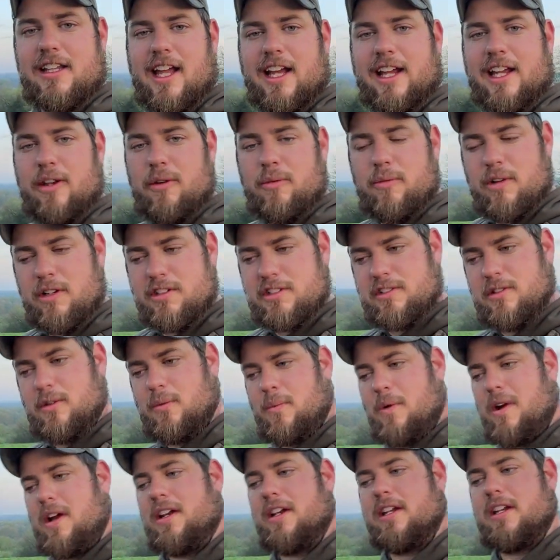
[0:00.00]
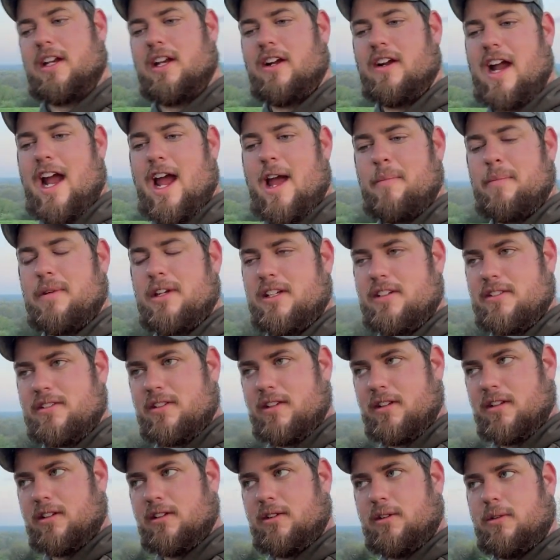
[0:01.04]
Like it wasn't wanting to grab
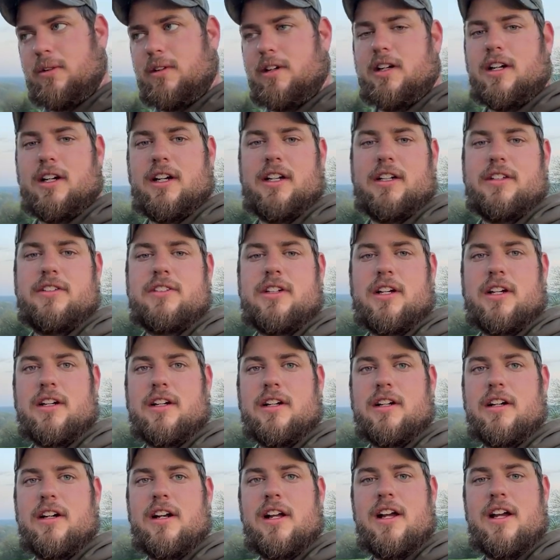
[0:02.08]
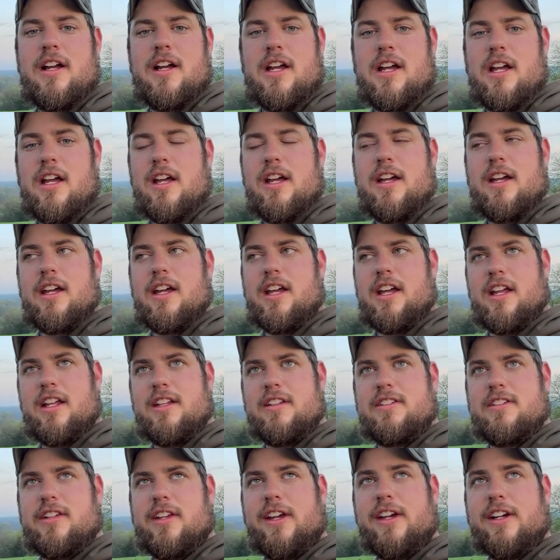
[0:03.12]
into the corner and turn
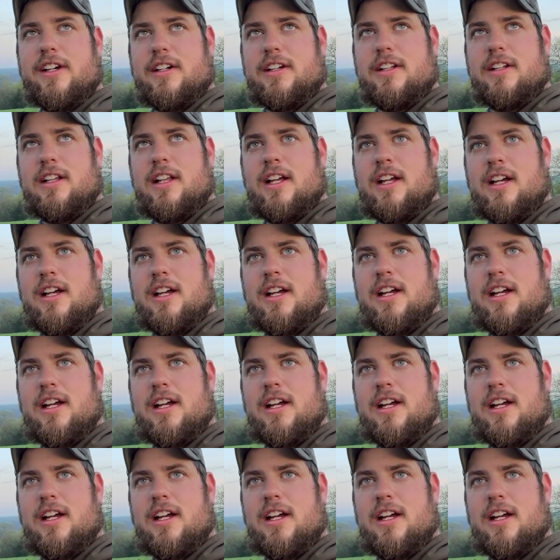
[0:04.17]
until